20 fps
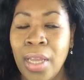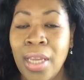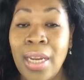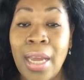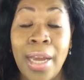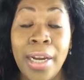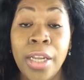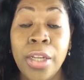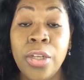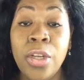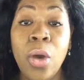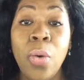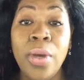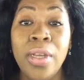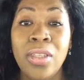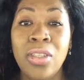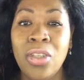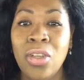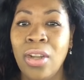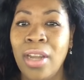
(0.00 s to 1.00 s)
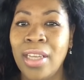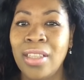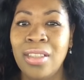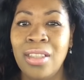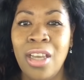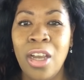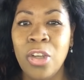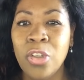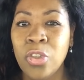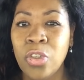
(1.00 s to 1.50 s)
and I didn't know it until like
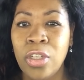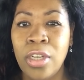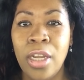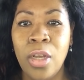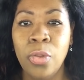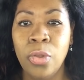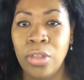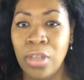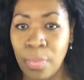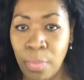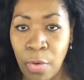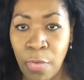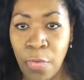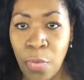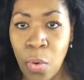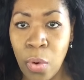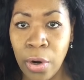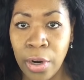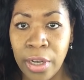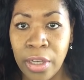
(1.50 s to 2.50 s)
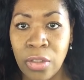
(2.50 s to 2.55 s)
yesterday or the day before.